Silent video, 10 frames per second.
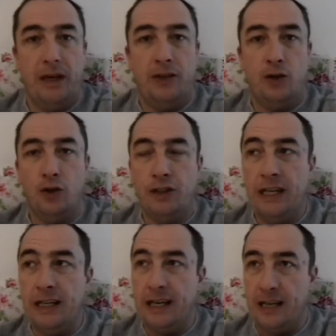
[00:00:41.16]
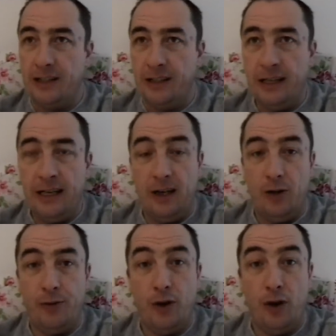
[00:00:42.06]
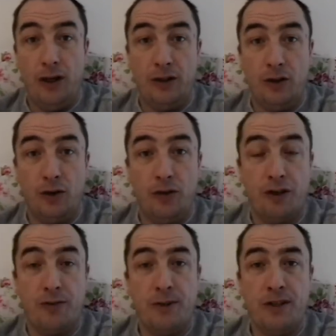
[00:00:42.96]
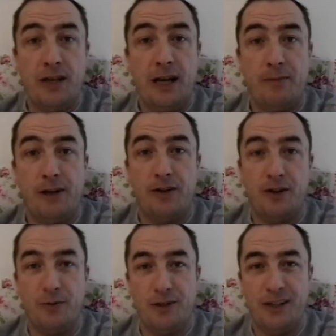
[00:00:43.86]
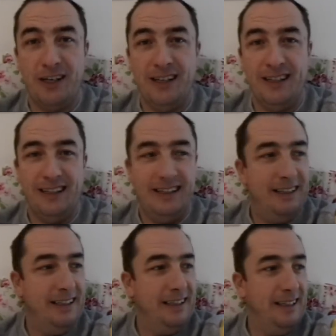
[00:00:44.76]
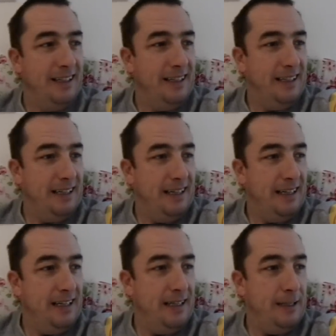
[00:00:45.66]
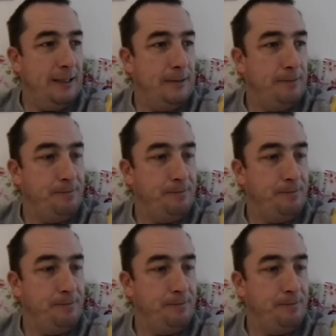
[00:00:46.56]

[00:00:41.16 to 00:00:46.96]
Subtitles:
a good dinner yesterday. I hope you all had a good Christmas. Happy Christmas to you. Had